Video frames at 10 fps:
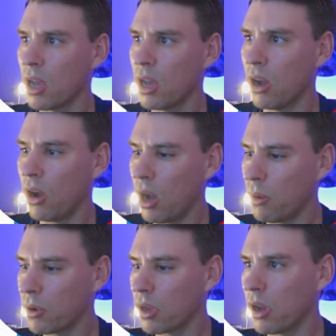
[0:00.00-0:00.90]
I
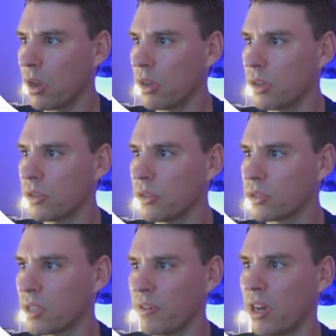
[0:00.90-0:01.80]
will go
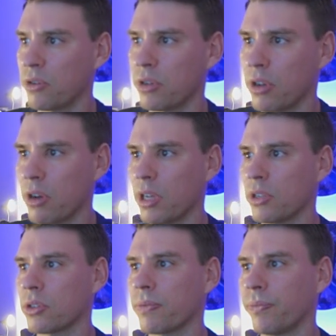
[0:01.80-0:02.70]
700
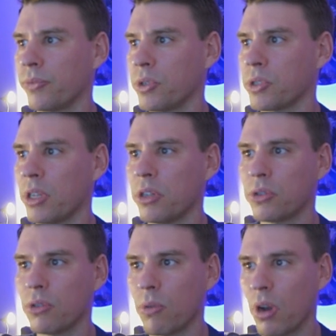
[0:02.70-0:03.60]
degrees, just under
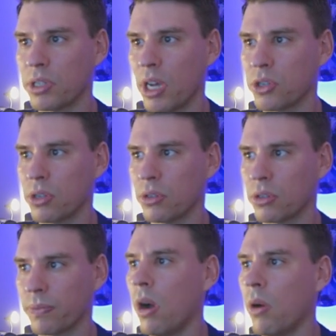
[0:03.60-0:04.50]
two
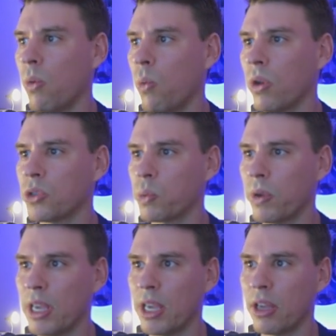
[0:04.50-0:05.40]
rotations. Once
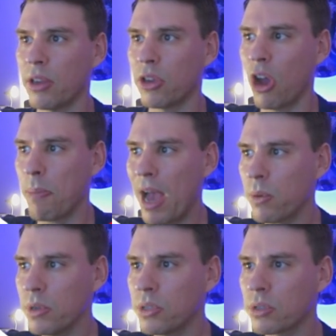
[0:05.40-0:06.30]
we go
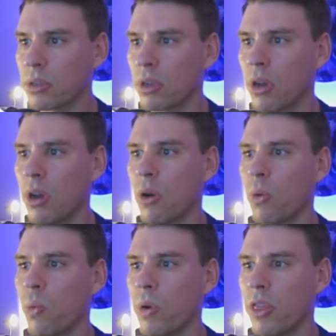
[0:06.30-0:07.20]
backwards,
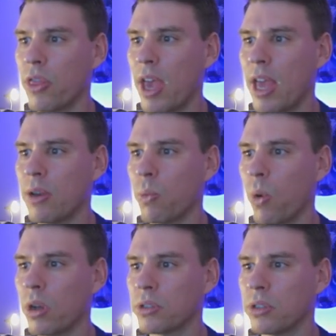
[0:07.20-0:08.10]
we then
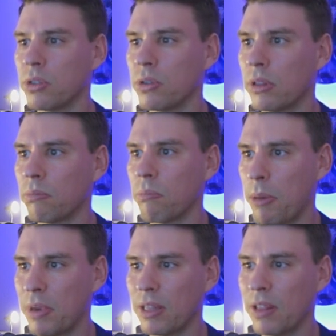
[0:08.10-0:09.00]
want to do
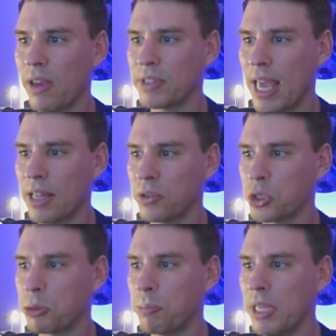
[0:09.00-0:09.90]
maybe a left-hand
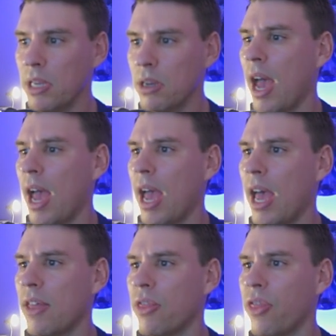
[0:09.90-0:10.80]
spin,
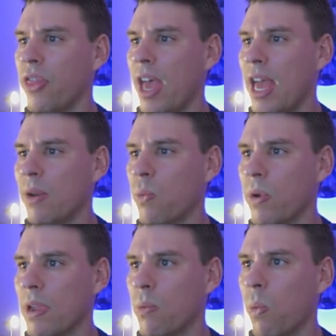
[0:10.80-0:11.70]
and then
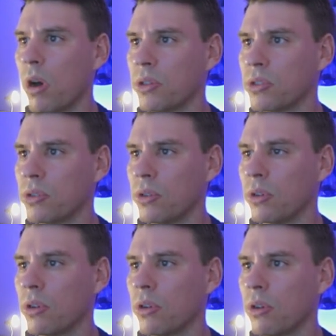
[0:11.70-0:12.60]
we want
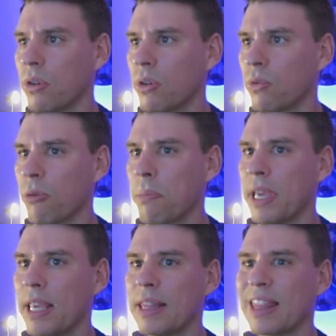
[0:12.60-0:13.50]
to
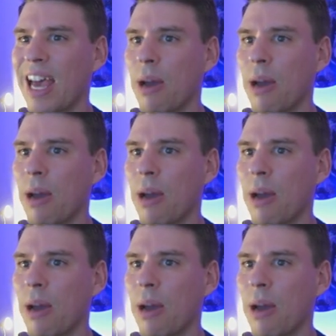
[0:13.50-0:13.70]
repeat that